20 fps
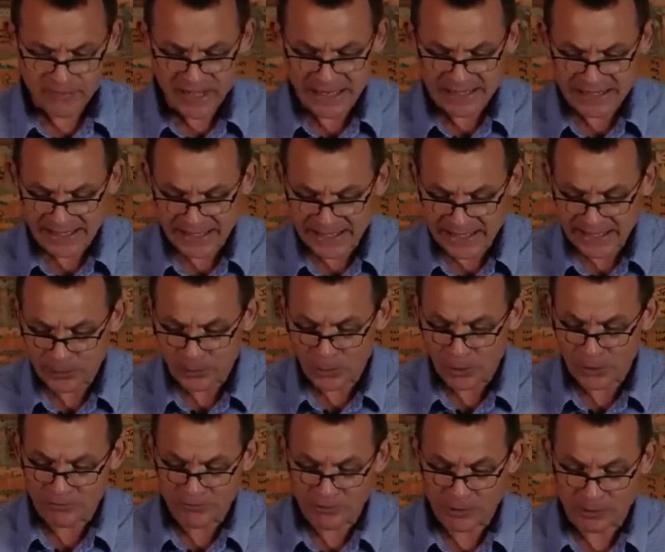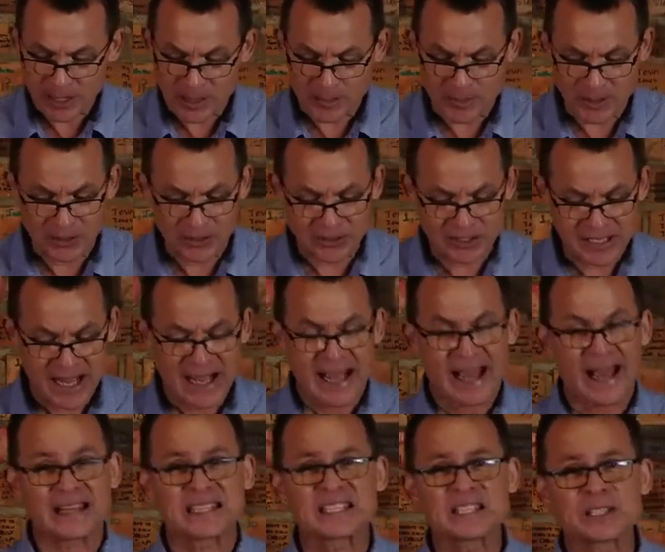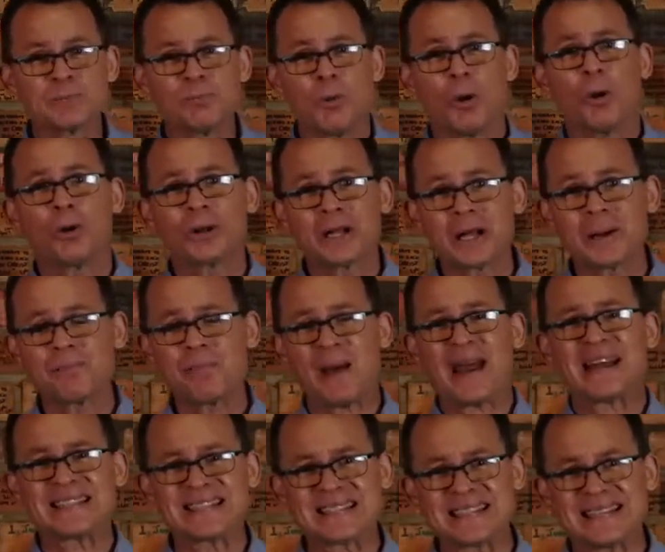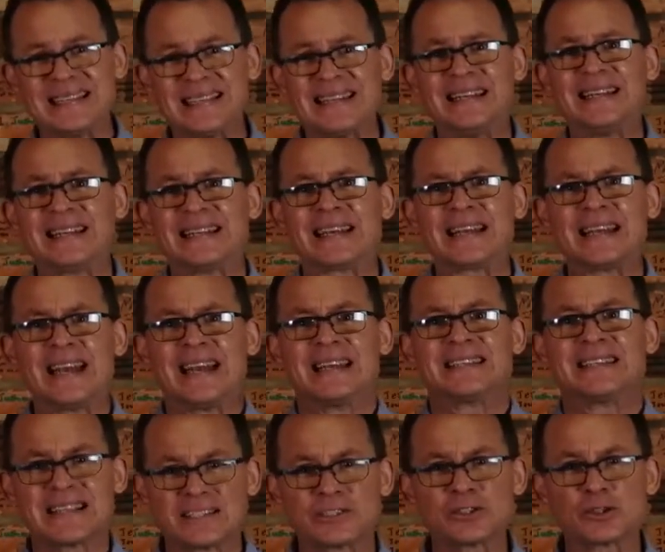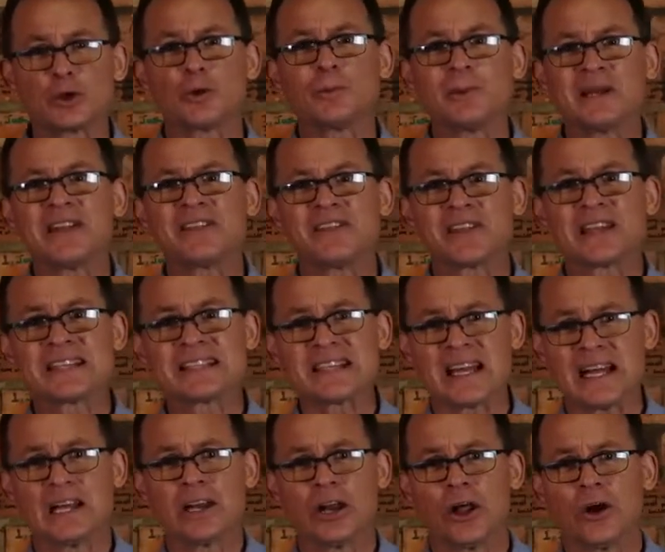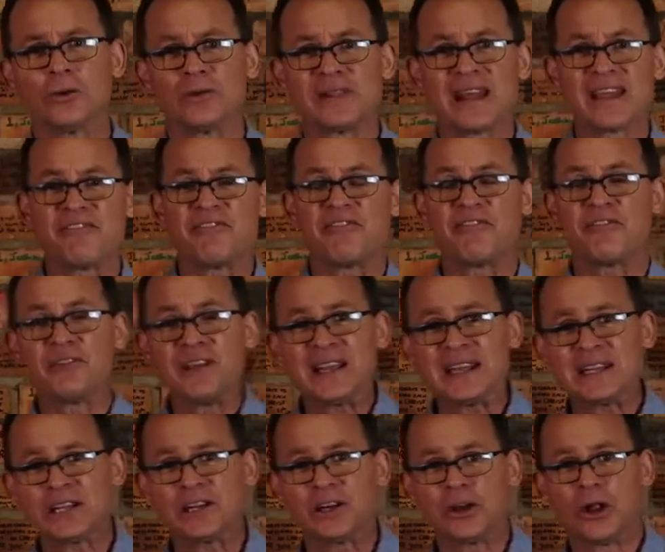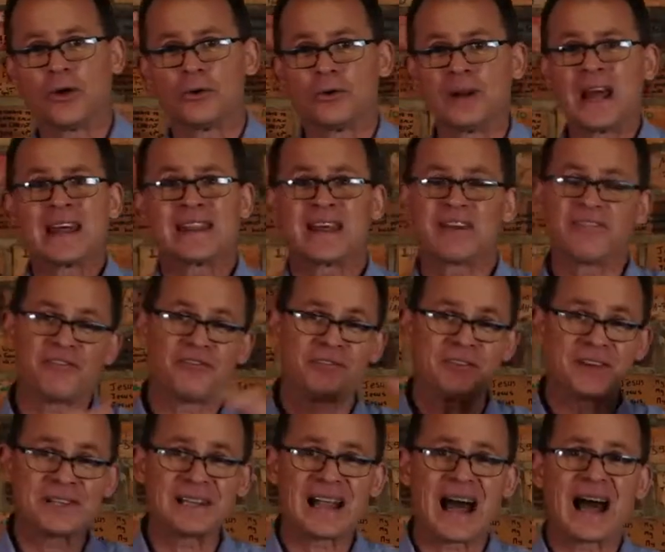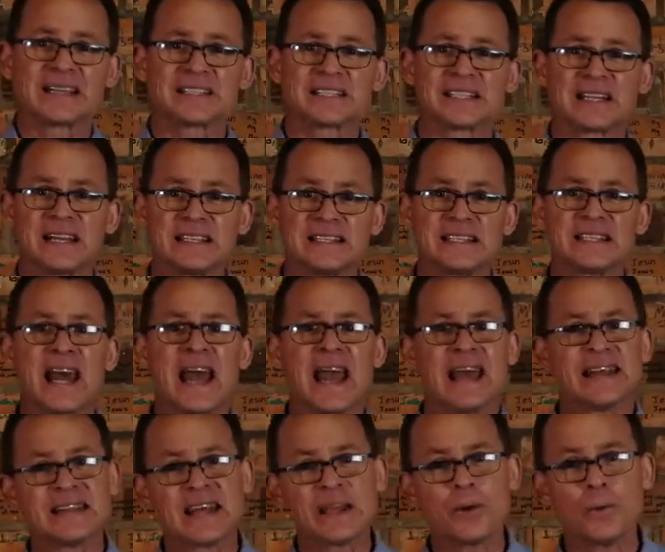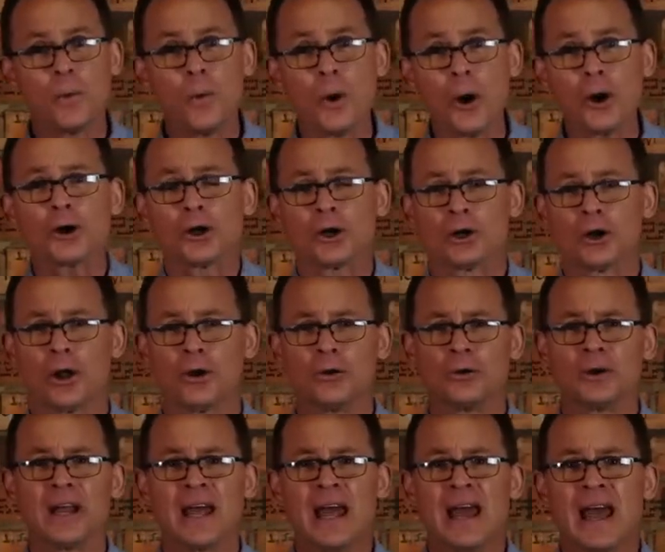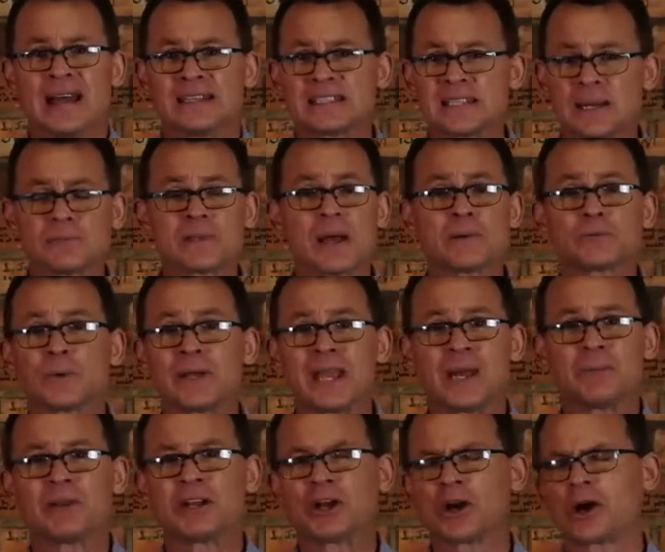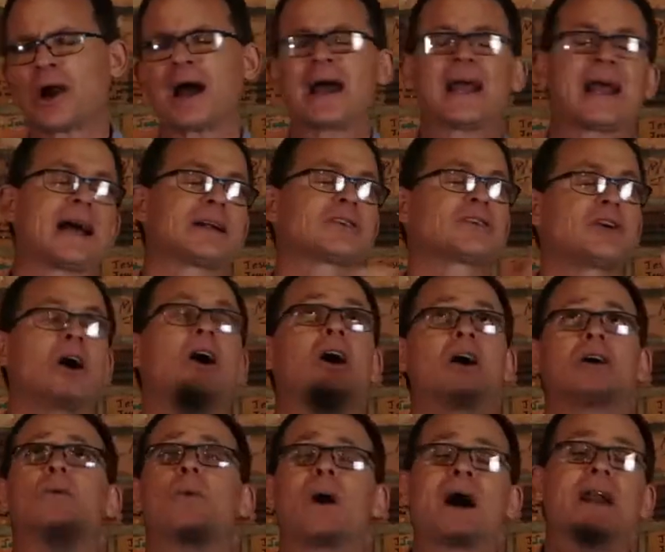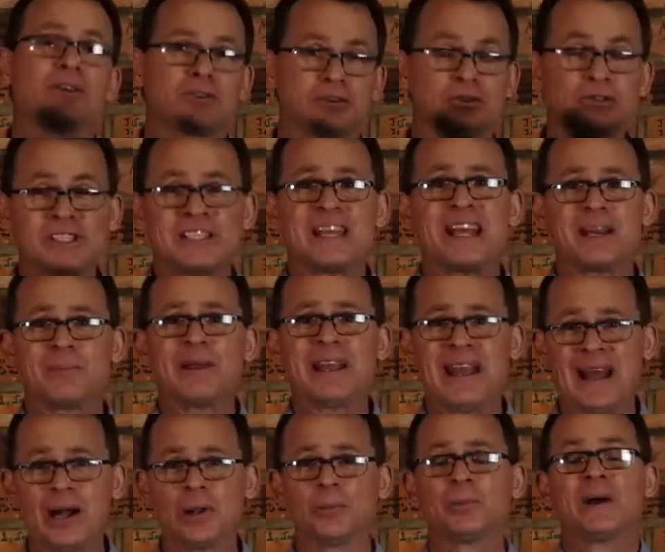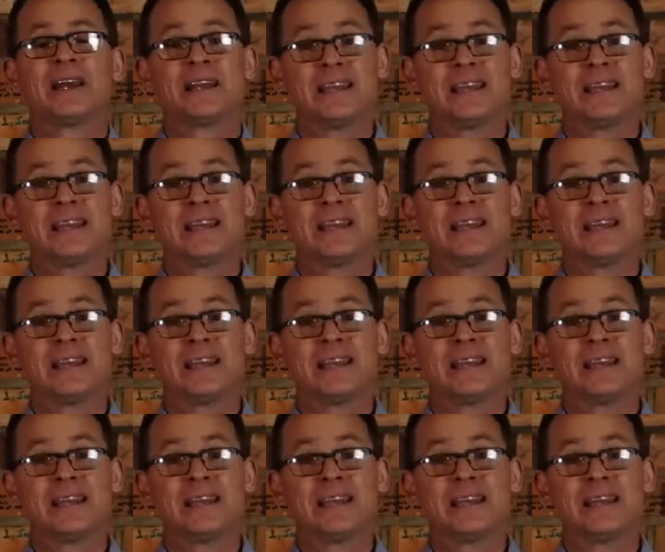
It's a key word for me because a small capacity leader does too many things alone. They feel alone, they feel isolated, and they work alone. And sometimes we can be crying out, "God, why don't you send me help?"